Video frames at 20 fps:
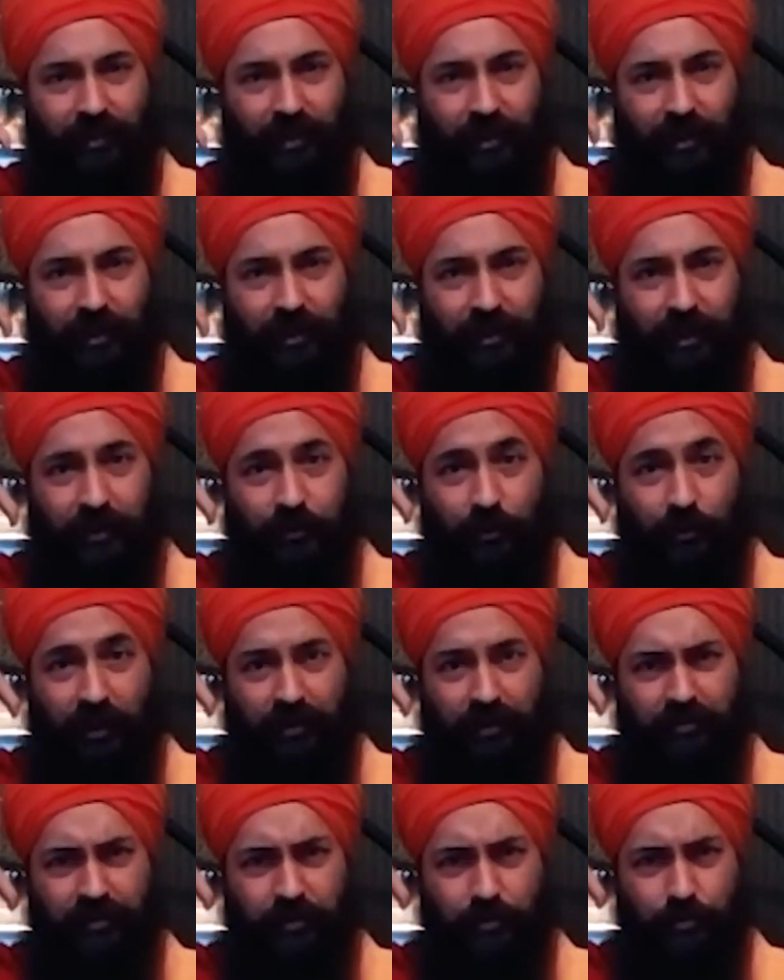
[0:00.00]
and then you
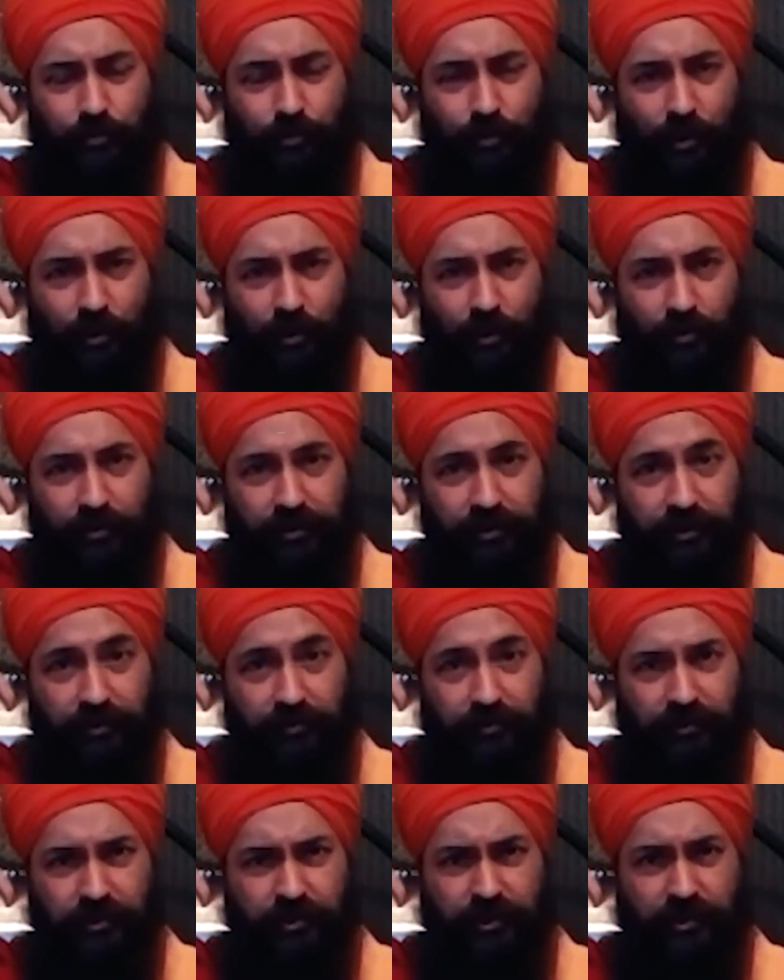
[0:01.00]
have the fourth,
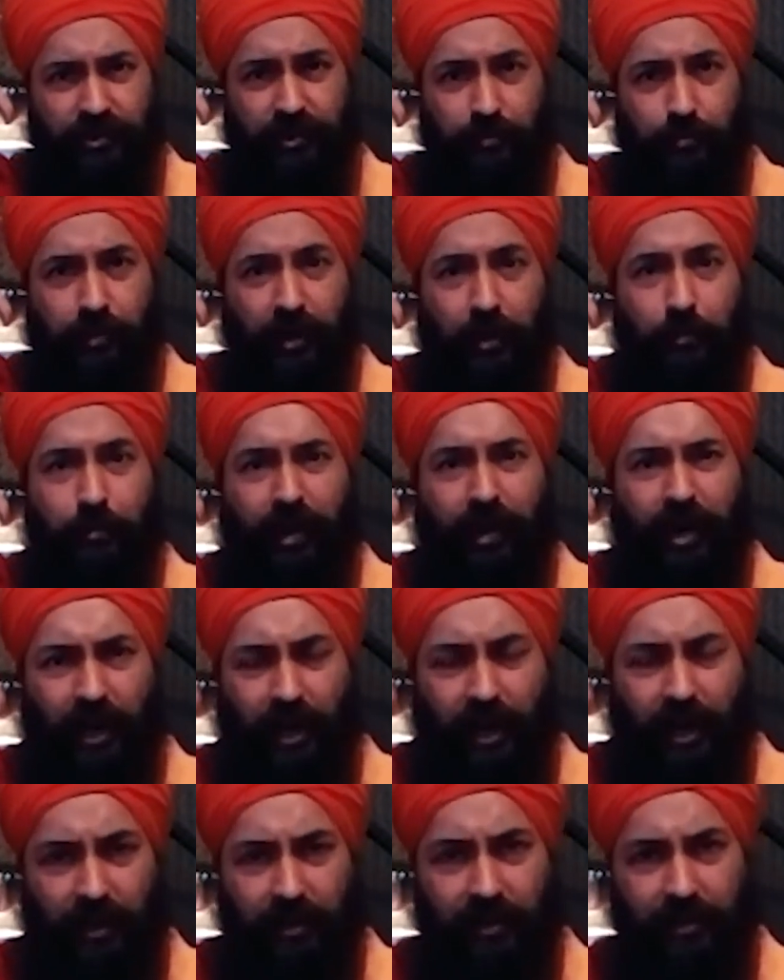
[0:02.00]
which is the Brahma
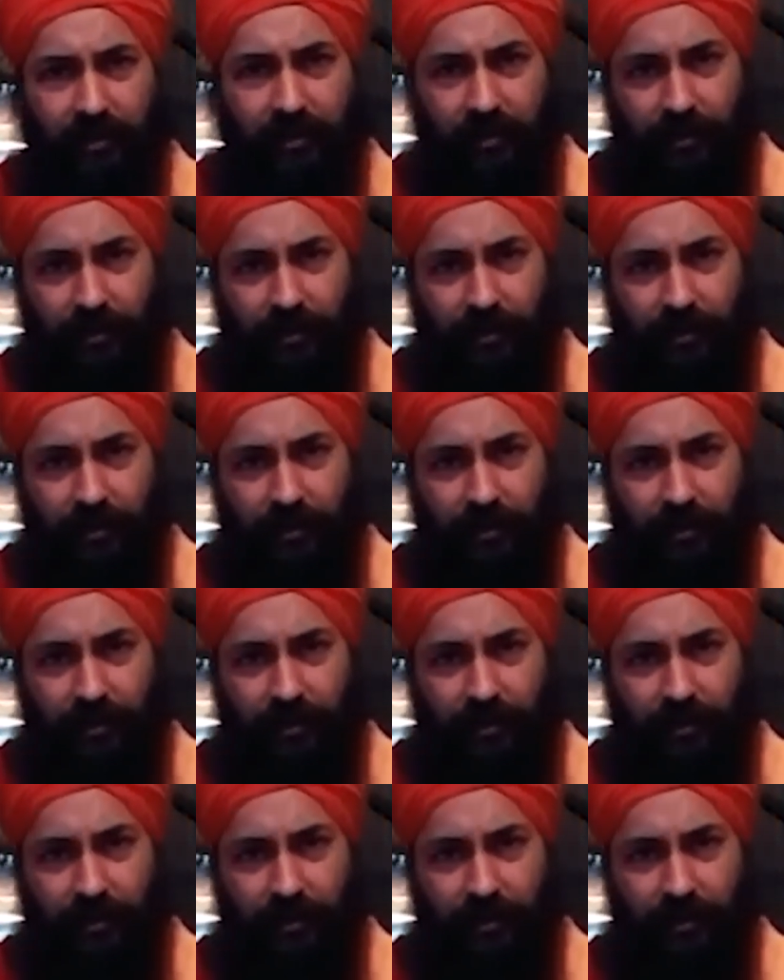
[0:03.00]
Kala.